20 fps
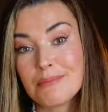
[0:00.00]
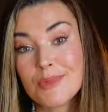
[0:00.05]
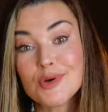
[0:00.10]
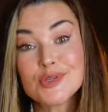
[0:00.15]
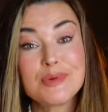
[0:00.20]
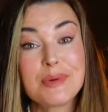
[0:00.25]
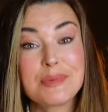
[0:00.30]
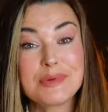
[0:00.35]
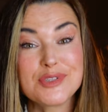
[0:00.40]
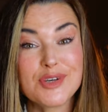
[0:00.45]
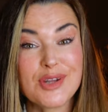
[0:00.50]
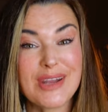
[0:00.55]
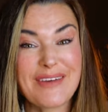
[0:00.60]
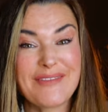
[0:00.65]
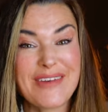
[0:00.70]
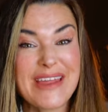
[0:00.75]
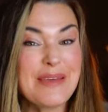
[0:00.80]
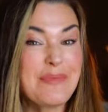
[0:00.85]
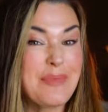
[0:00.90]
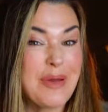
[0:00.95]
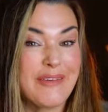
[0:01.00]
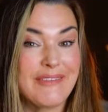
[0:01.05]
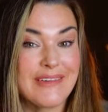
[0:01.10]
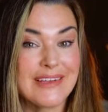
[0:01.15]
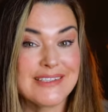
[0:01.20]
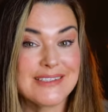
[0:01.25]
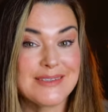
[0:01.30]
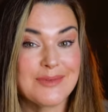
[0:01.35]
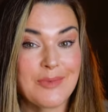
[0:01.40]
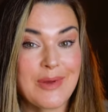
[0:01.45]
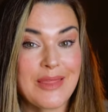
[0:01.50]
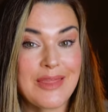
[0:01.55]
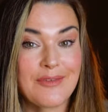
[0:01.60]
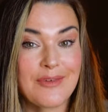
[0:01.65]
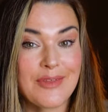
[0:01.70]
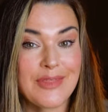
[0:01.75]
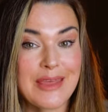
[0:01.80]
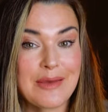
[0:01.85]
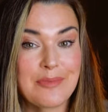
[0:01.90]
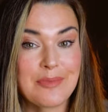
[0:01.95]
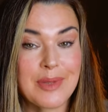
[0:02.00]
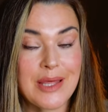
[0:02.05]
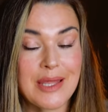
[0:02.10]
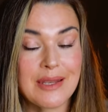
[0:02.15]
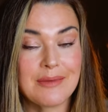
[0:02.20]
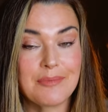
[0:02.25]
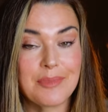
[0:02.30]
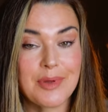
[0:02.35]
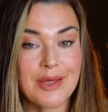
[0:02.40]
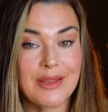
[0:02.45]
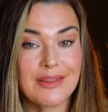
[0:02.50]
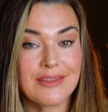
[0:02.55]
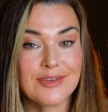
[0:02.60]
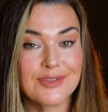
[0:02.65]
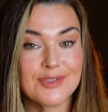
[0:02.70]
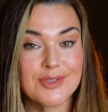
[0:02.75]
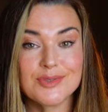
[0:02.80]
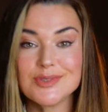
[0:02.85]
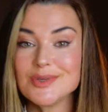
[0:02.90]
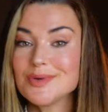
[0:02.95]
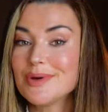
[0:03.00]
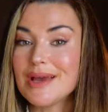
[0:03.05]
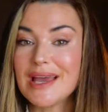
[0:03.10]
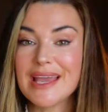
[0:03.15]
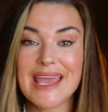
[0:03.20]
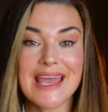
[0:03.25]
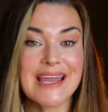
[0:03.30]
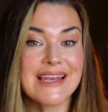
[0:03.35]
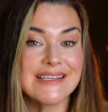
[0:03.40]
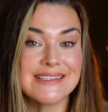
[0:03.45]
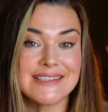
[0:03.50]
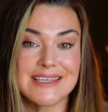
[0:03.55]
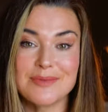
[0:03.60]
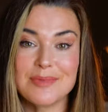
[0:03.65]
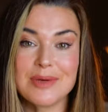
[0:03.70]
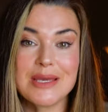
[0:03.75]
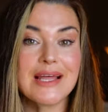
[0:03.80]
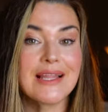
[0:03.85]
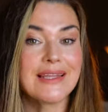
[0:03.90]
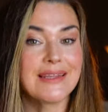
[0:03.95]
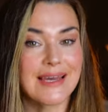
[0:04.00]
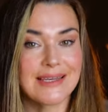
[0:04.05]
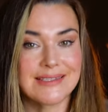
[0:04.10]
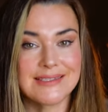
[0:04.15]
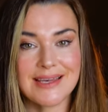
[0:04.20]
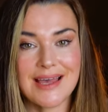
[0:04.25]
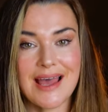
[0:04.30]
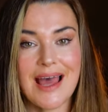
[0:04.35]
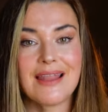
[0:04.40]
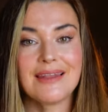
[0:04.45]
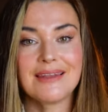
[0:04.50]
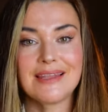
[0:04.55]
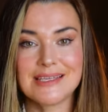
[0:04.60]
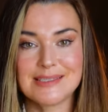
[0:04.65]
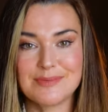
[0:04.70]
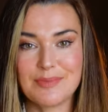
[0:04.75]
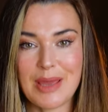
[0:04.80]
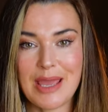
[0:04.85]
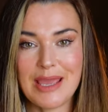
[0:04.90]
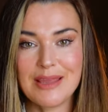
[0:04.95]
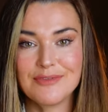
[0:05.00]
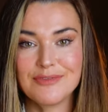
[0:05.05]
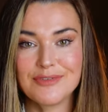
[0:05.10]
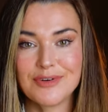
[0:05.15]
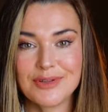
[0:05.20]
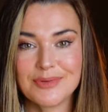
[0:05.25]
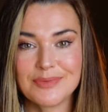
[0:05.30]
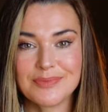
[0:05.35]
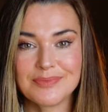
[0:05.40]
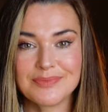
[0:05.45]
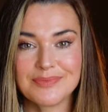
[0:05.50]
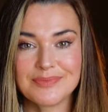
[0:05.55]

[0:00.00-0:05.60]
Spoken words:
Most people don't have any periods when they're on the implant, but those who do, again, it's going to be lighter and less painful.